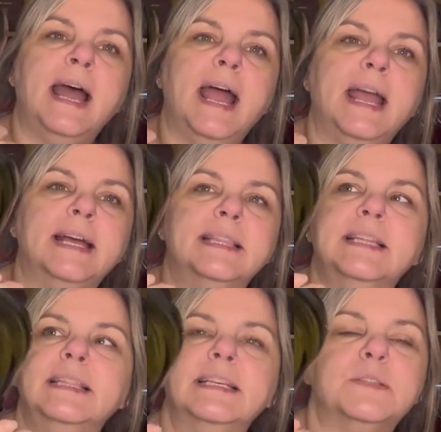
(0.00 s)
And
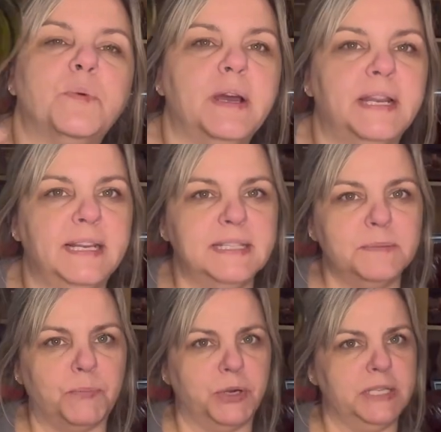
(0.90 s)
then this one, and it's
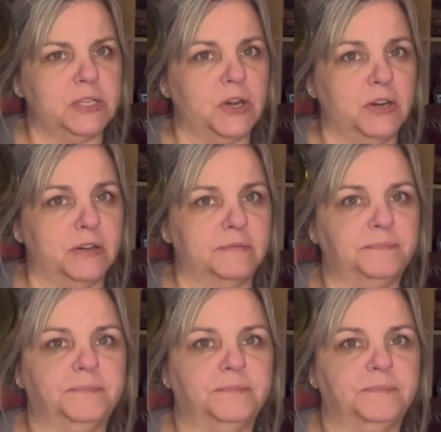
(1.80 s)
pretty tall.